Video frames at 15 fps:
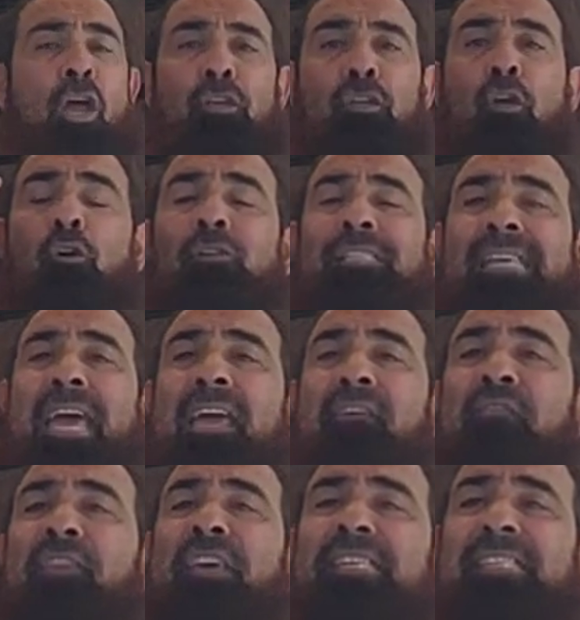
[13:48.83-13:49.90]
you say
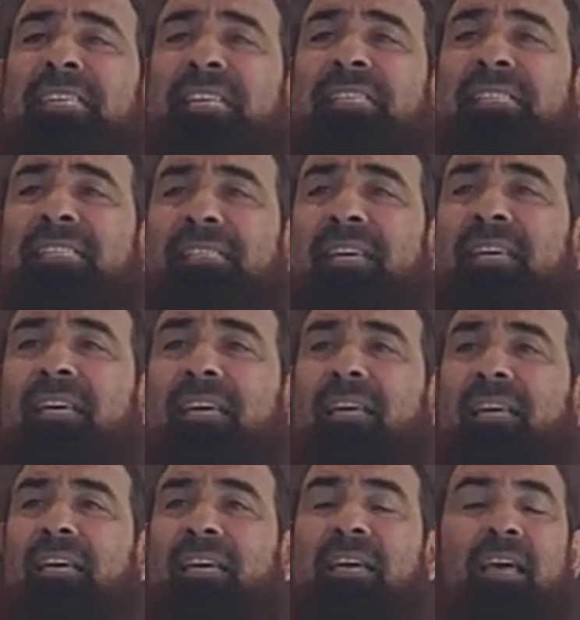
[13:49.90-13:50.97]
this is
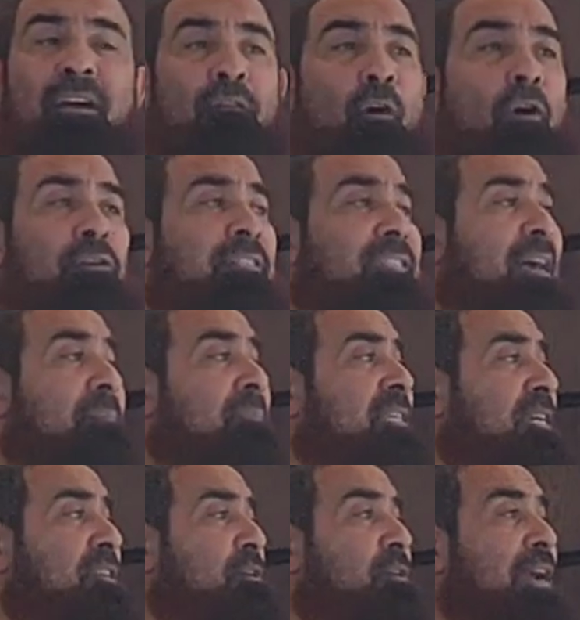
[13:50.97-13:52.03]
on
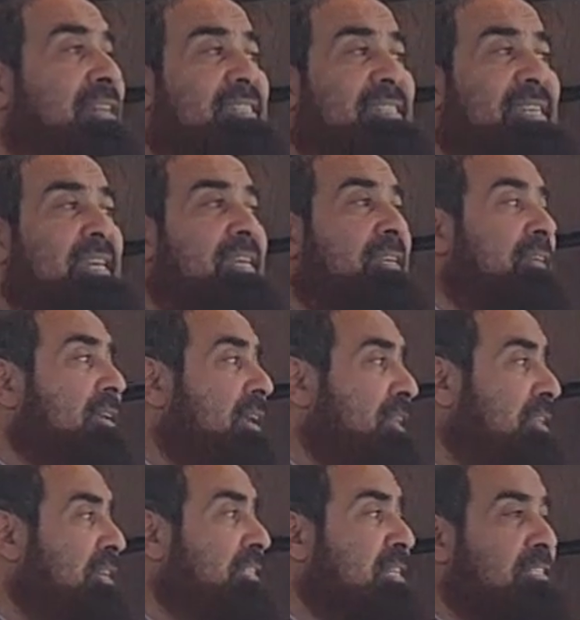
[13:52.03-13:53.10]
something you can see.
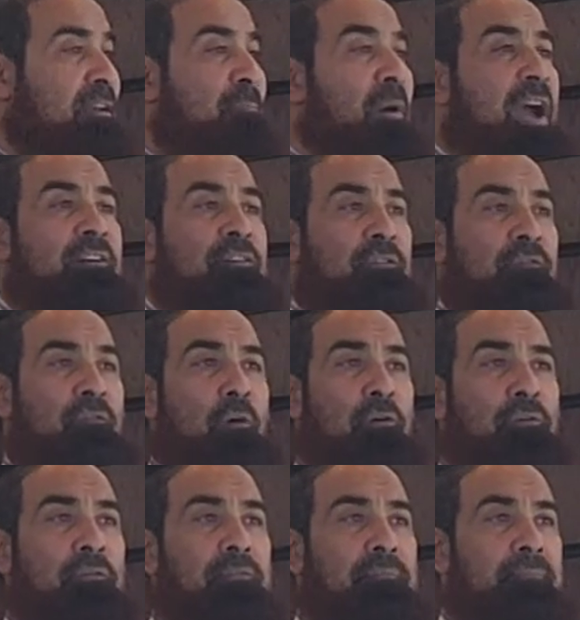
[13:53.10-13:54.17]
This is a microphone.
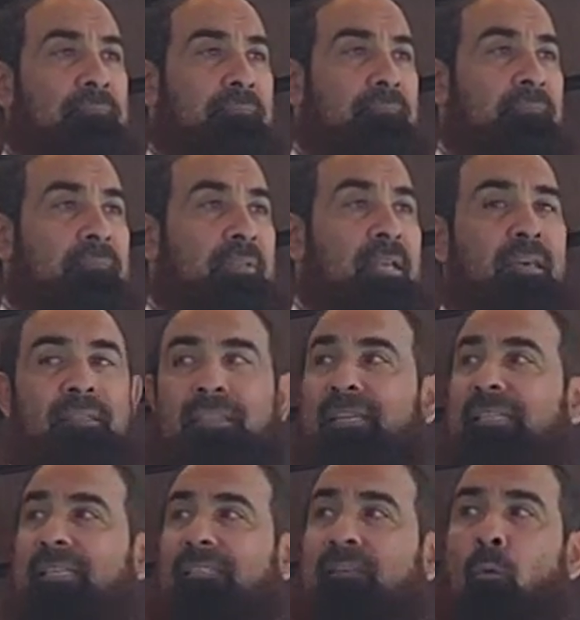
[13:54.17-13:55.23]

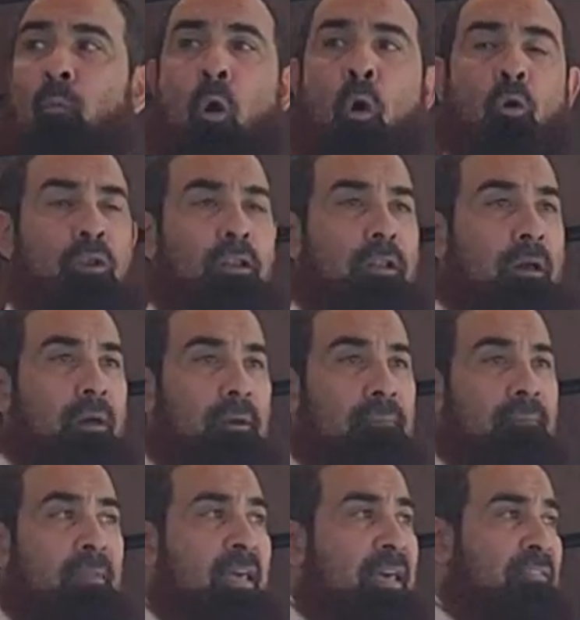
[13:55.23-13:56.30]
This is the wall.
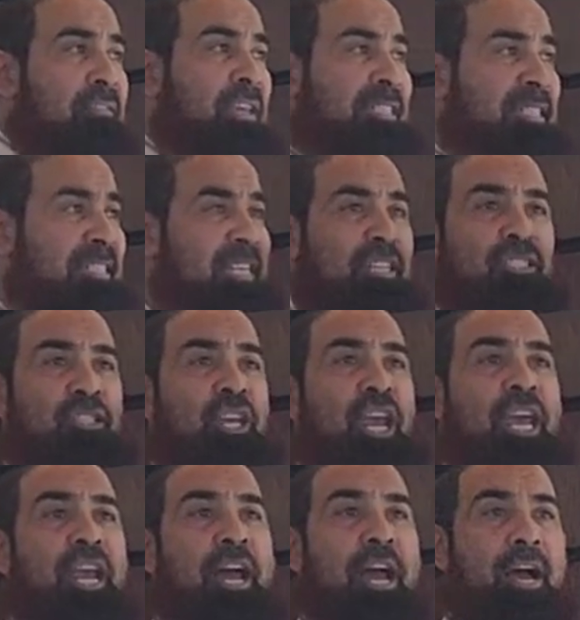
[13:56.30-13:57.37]
This is a
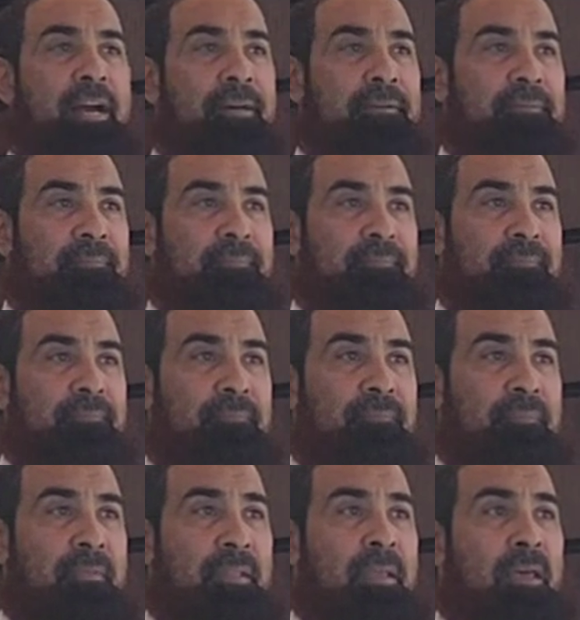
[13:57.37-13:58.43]
chair.
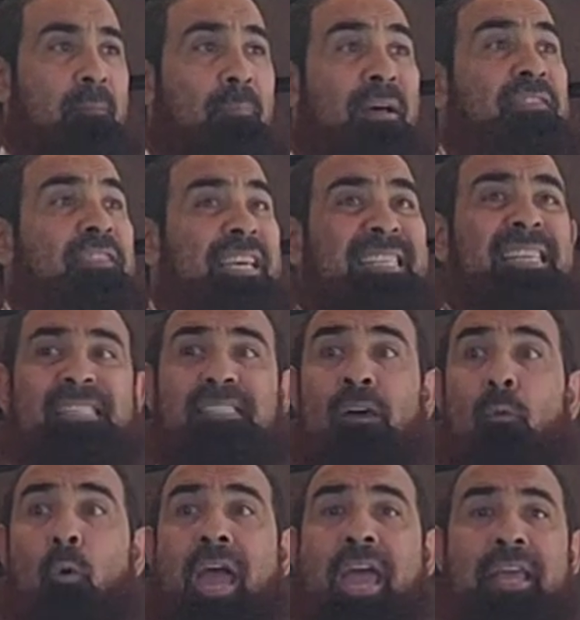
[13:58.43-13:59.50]
But this is the
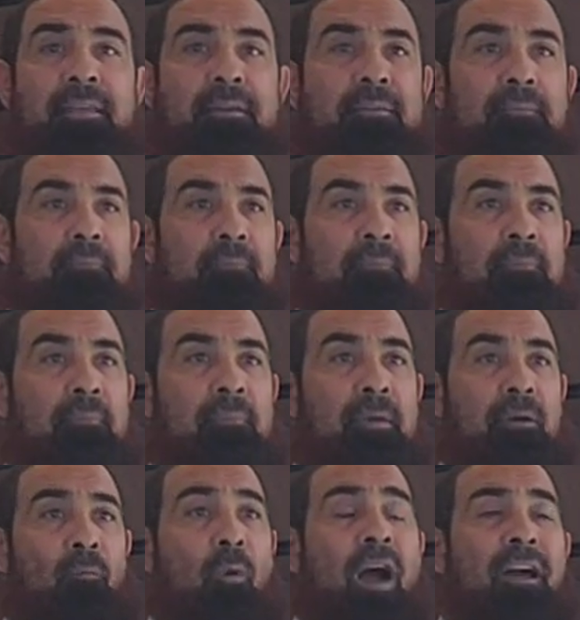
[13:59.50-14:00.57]
way.
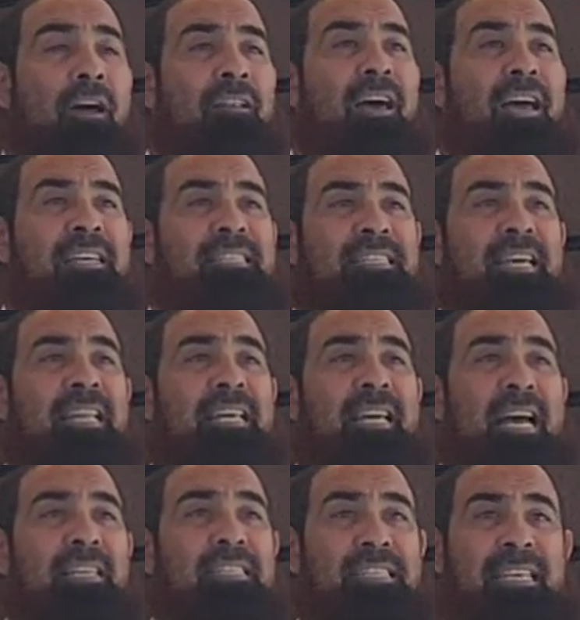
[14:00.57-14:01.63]
Why Allah is telling
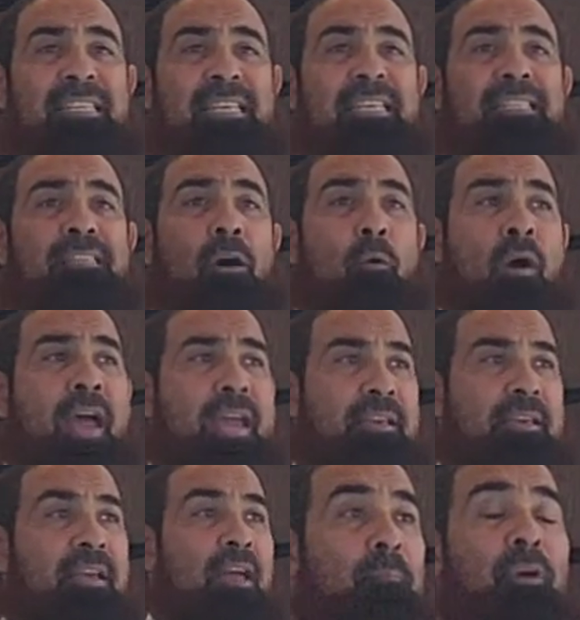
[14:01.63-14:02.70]
us this is the way?
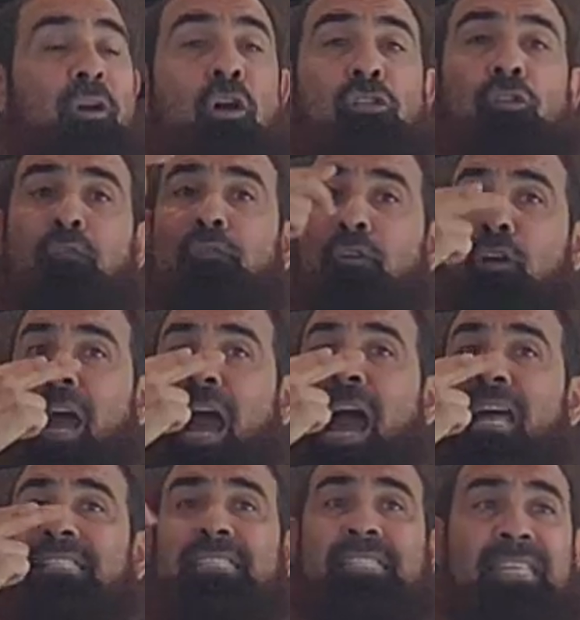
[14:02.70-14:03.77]
Because if you
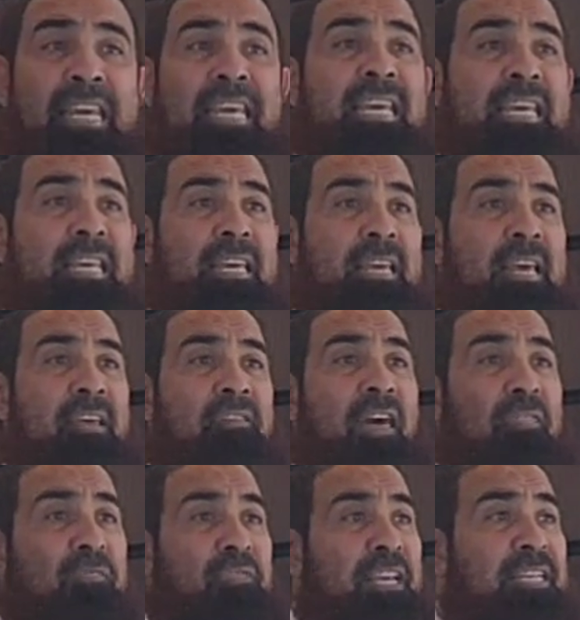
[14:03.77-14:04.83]
can't see
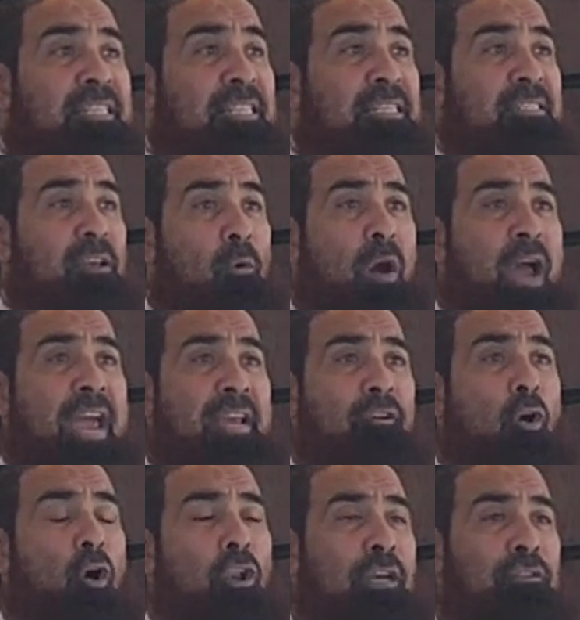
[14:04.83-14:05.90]
that this is the way,
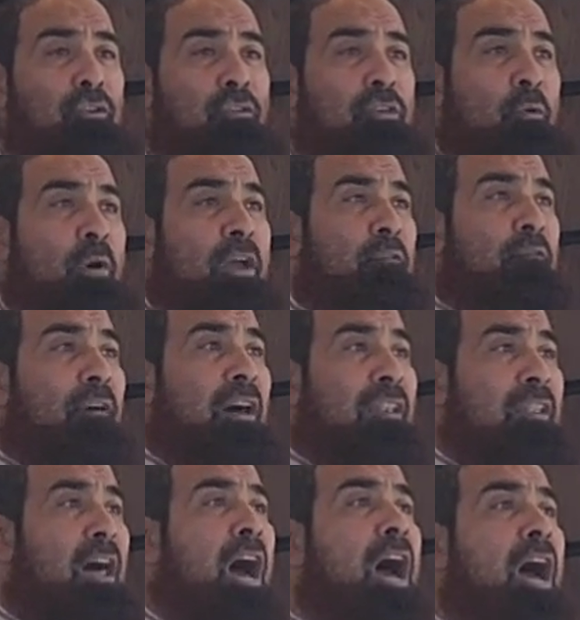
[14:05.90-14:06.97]
calling to the way of
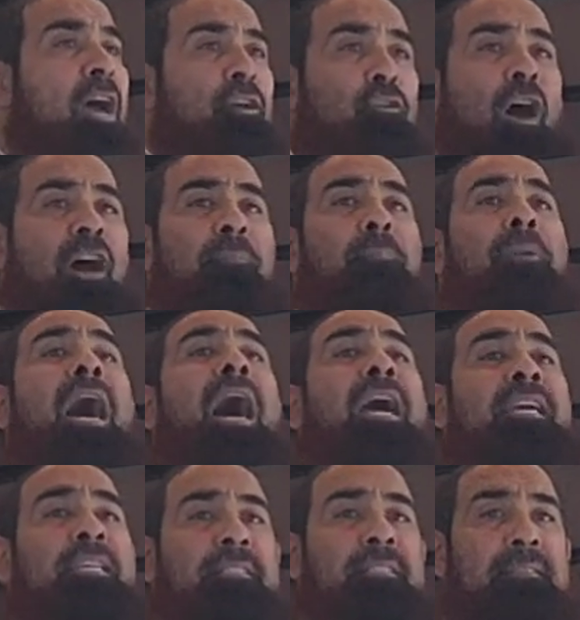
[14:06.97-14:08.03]
Allah, you are
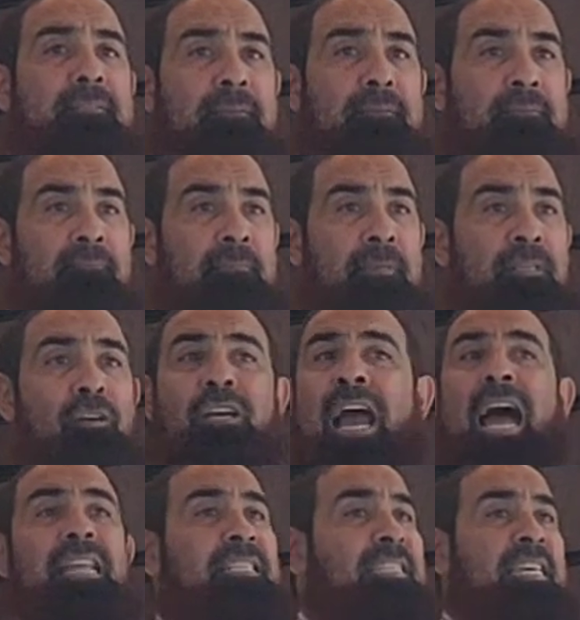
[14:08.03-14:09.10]
blind. You
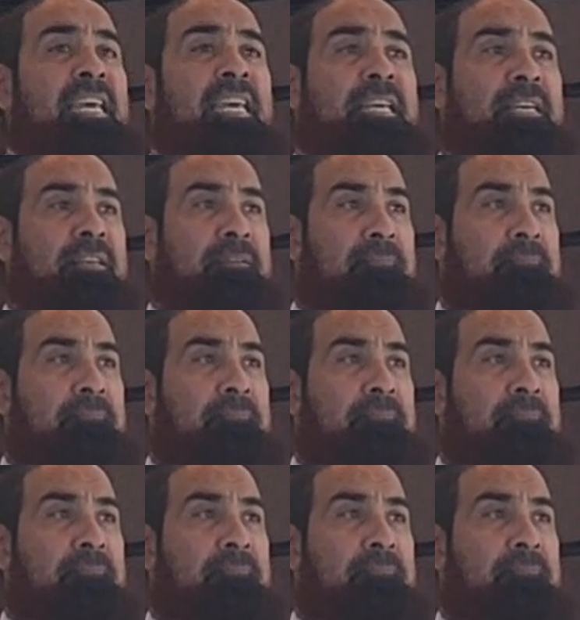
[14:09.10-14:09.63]
can't see.